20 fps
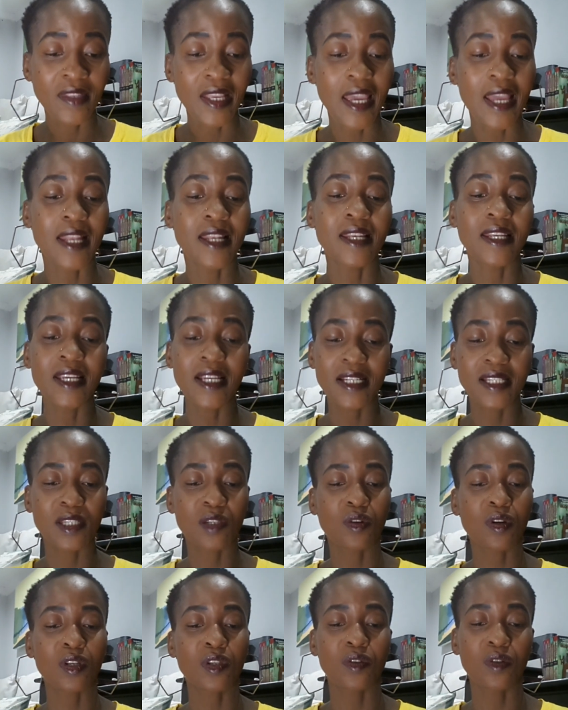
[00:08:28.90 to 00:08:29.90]
A leaked
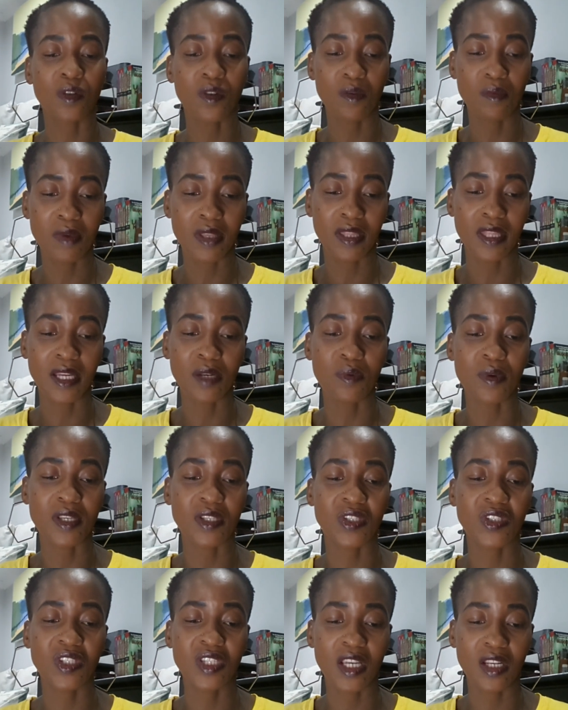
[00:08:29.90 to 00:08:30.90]
court document that
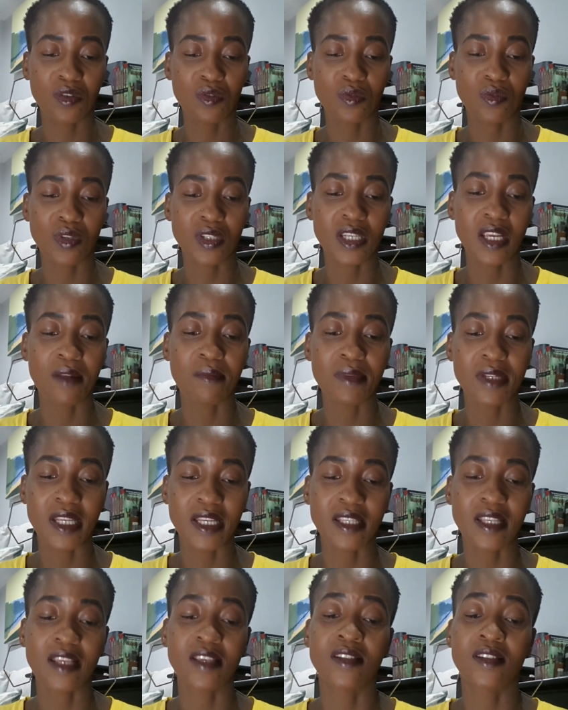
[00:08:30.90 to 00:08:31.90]
was shared to social media
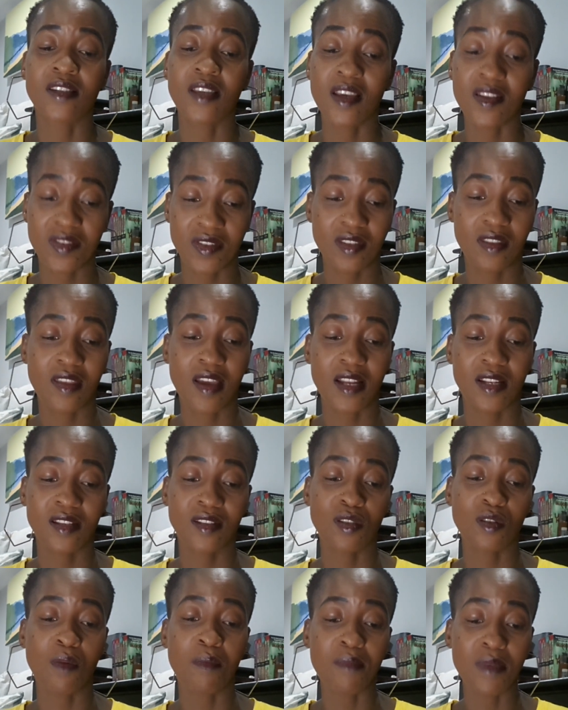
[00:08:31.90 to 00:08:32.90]
suggests that
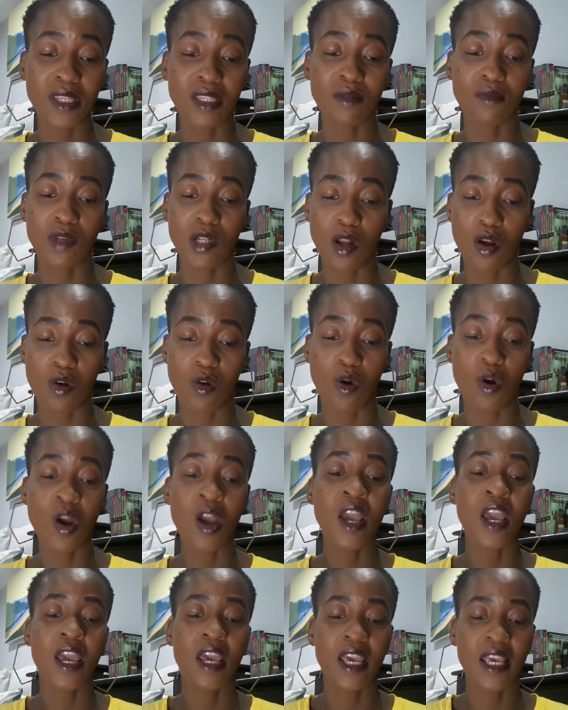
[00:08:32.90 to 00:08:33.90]
Somizi Mhlongo
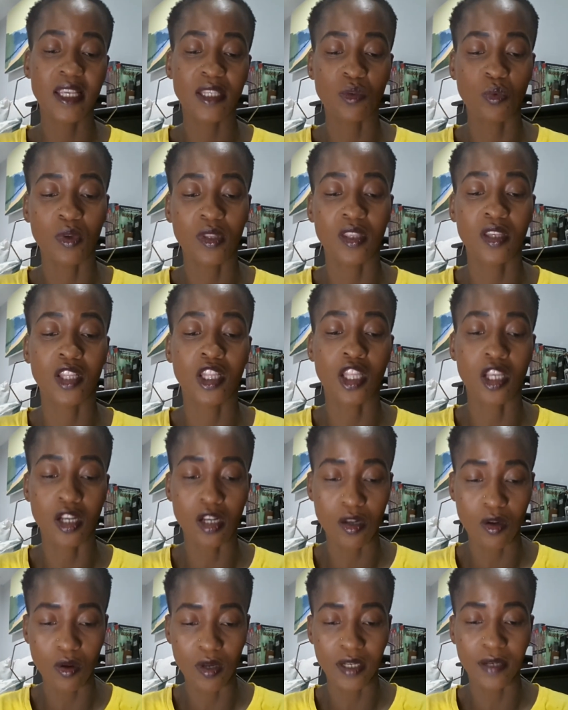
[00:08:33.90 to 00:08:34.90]
has
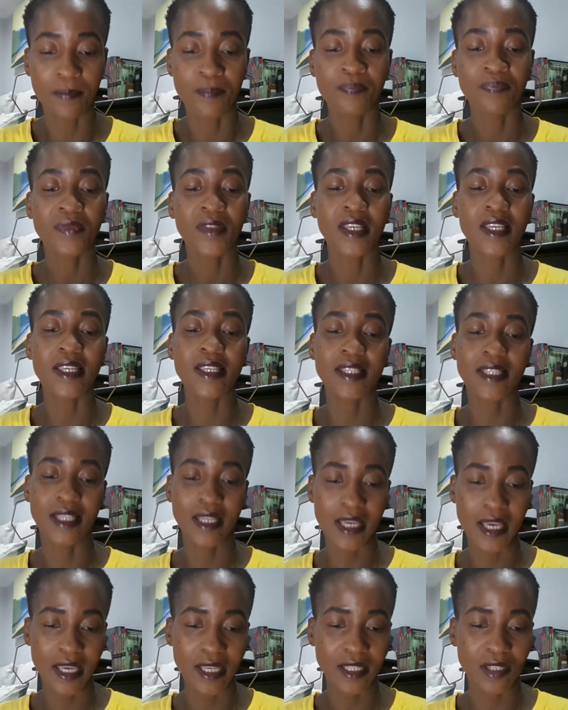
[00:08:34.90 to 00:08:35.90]
withdrawn his
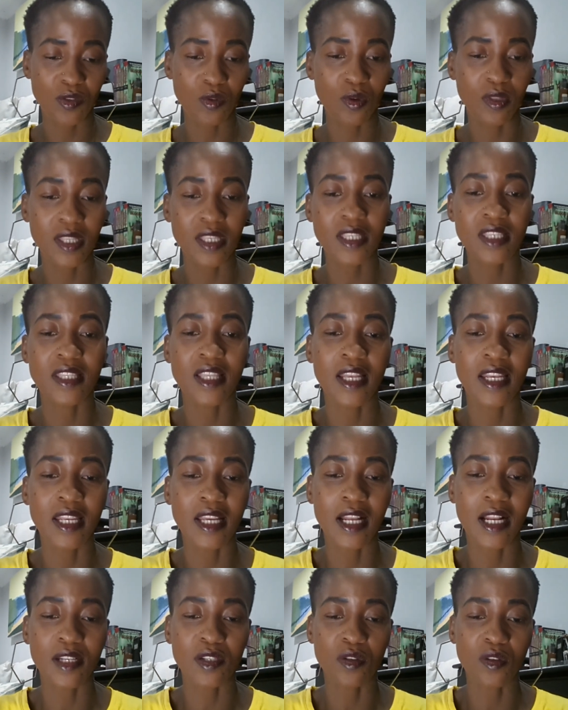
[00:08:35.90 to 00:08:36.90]
case. So this is the
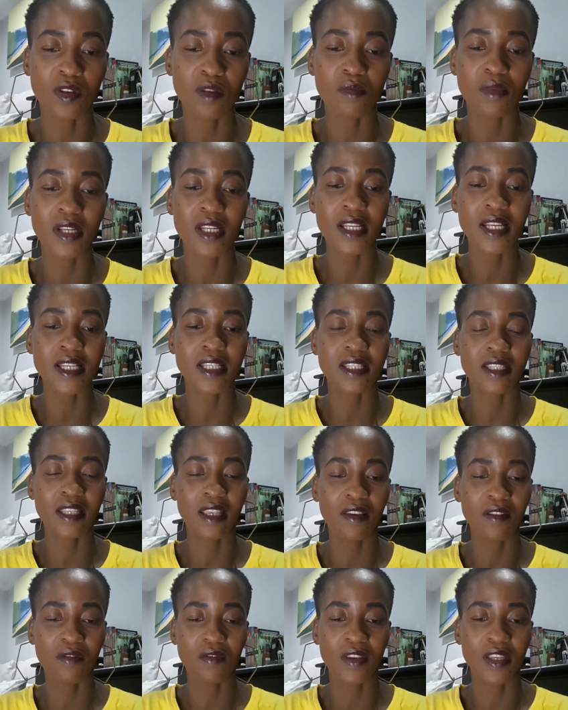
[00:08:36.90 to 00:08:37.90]
legal document. Let's
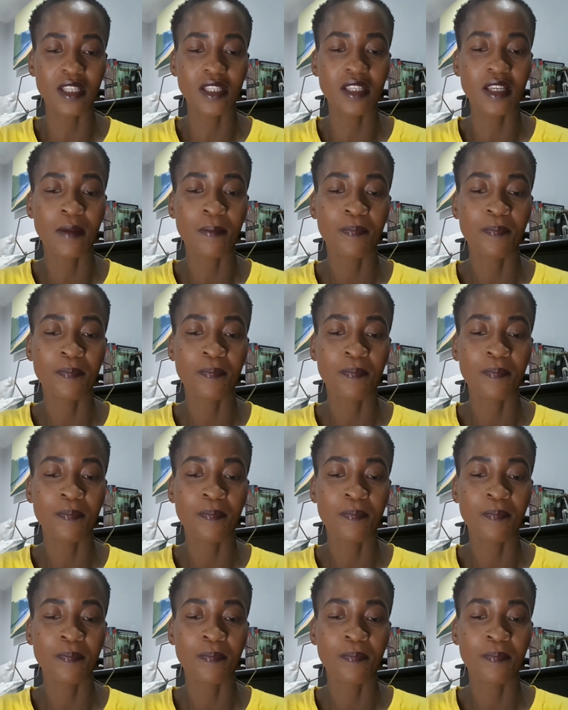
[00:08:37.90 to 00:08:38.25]
save it.